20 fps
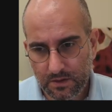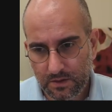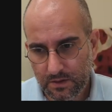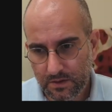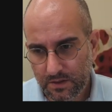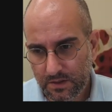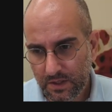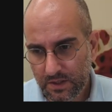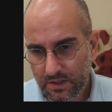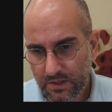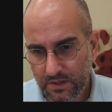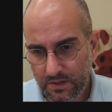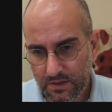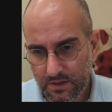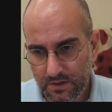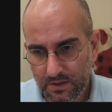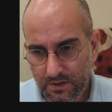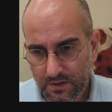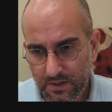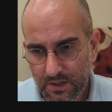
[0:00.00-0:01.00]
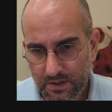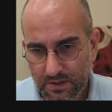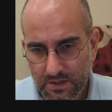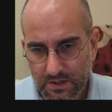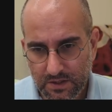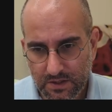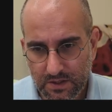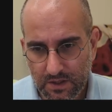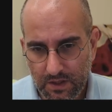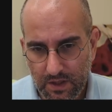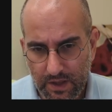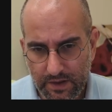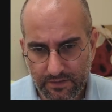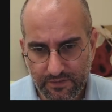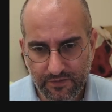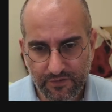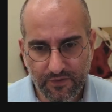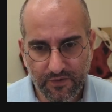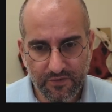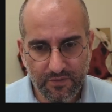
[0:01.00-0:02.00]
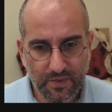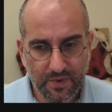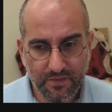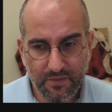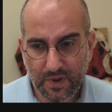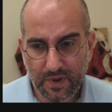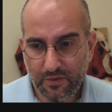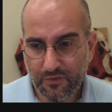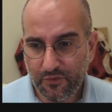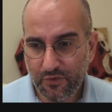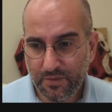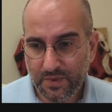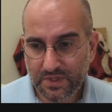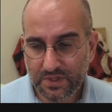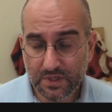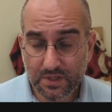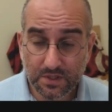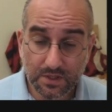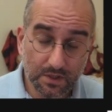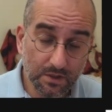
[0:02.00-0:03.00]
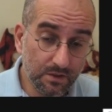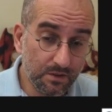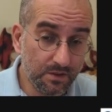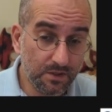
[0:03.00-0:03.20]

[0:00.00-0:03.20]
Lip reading: such is the life of a bioinformatician.